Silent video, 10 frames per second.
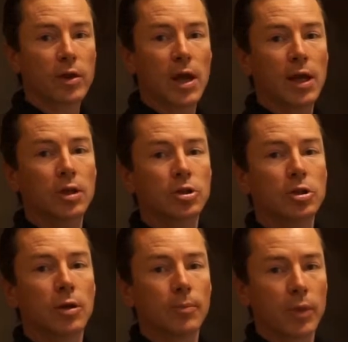age,
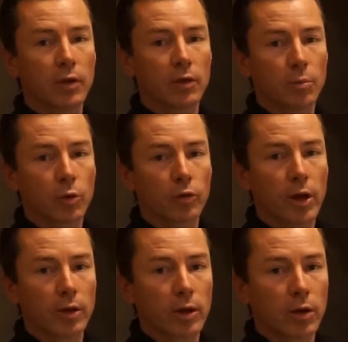this is most
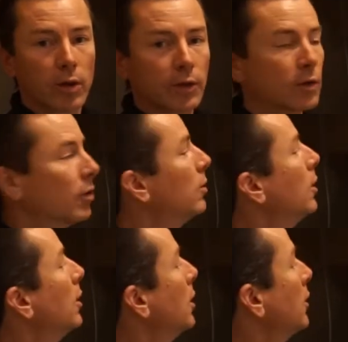likely a rental.
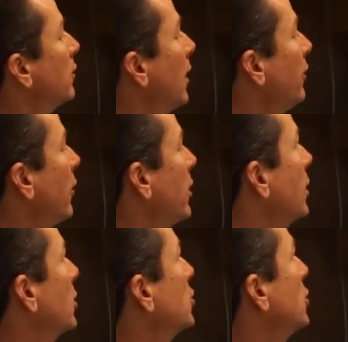It's definitely in
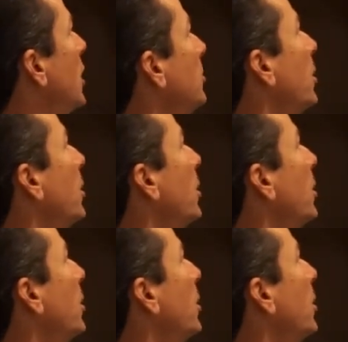good shape.